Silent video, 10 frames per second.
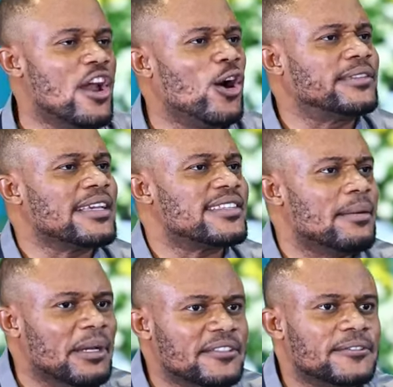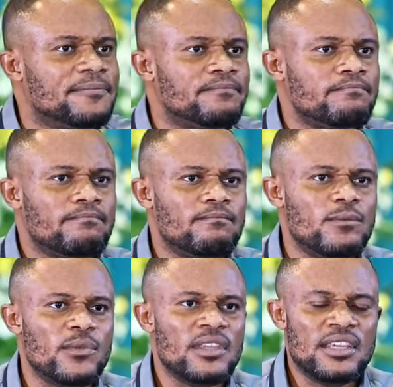In the Old Testament,
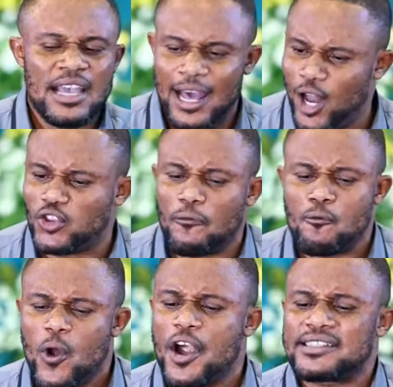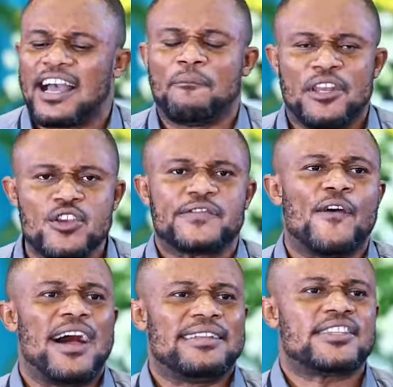a lot of words have been
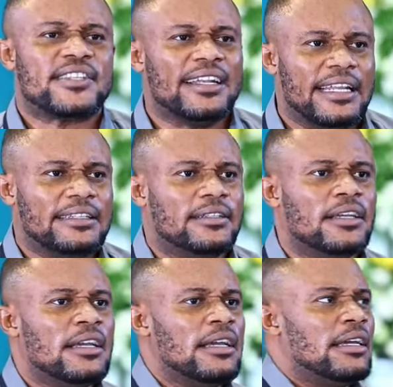used for understanding.